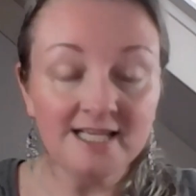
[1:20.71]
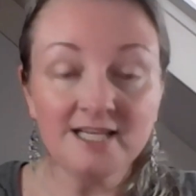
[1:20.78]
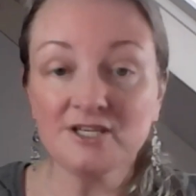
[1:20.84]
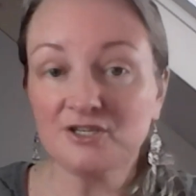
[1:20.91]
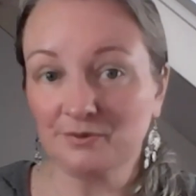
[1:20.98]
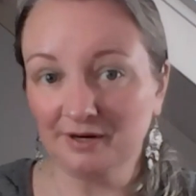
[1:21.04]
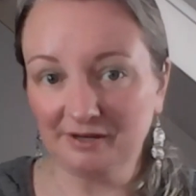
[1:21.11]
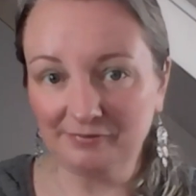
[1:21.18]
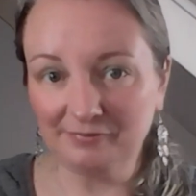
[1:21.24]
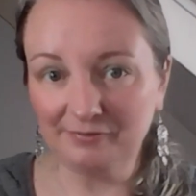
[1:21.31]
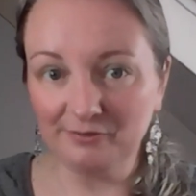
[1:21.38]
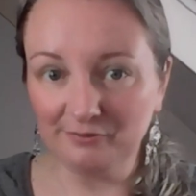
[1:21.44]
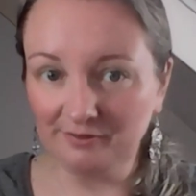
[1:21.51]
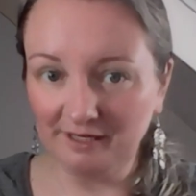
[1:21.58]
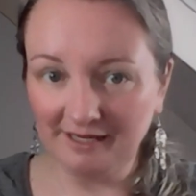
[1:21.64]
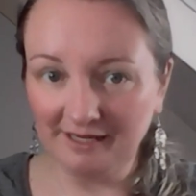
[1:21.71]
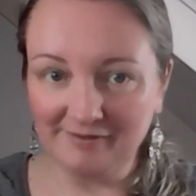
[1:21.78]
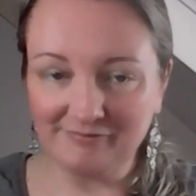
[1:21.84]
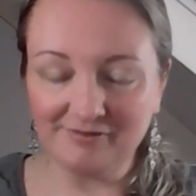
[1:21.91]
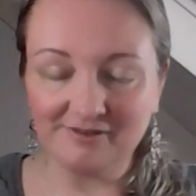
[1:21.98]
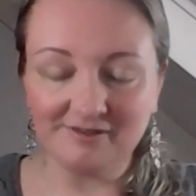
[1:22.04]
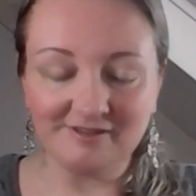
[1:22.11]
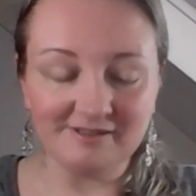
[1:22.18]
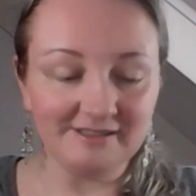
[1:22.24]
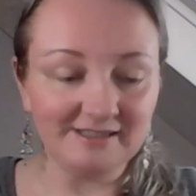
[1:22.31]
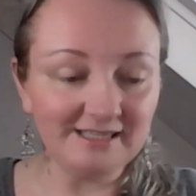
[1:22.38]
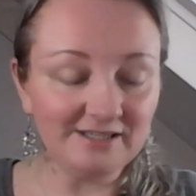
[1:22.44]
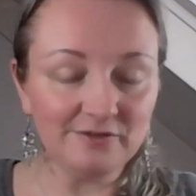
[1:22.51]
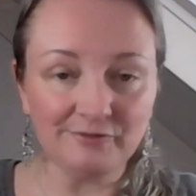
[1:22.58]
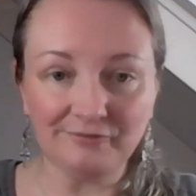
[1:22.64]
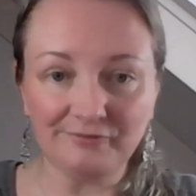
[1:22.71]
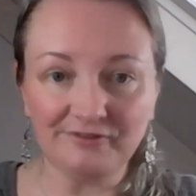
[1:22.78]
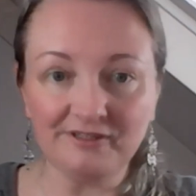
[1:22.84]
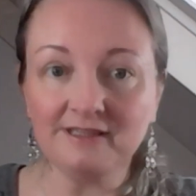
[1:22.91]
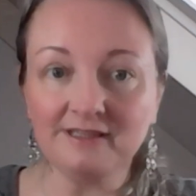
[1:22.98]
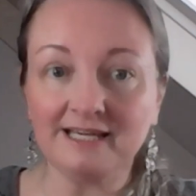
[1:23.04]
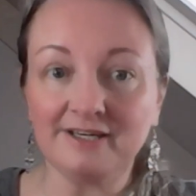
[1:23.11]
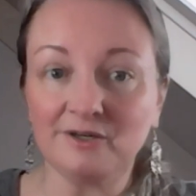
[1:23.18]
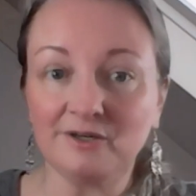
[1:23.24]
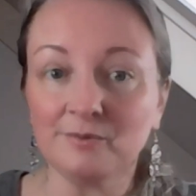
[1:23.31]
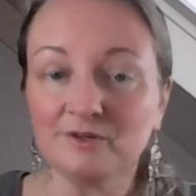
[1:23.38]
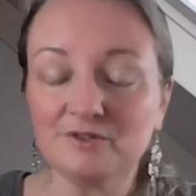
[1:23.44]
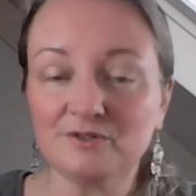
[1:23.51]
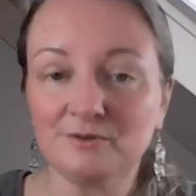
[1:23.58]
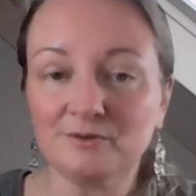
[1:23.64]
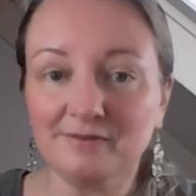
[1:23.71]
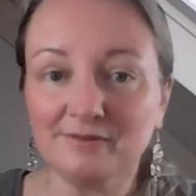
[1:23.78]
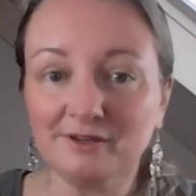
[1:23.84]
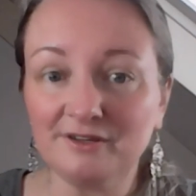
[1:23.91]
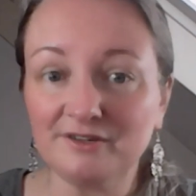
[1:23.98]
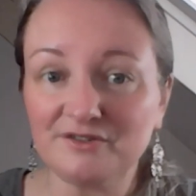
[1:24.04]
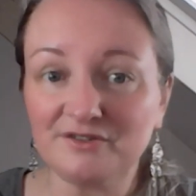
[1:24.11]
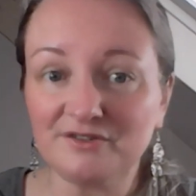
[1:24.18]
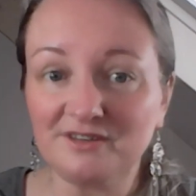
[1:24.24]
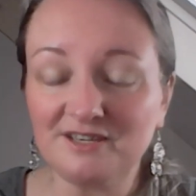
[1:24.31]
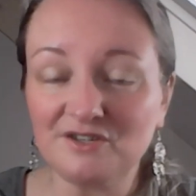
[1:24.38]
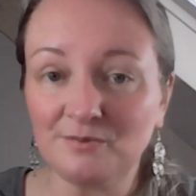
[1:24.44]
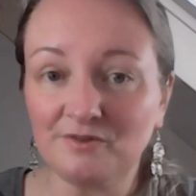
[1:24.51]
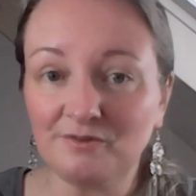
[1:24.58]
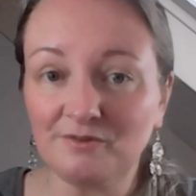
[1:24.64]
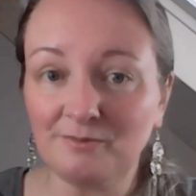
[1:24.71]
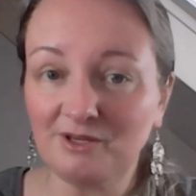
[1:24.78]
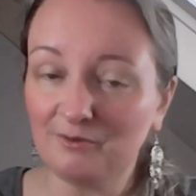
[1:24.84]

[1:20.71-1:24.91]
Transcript: So if you have the need or feel like you want to have a consultation with me,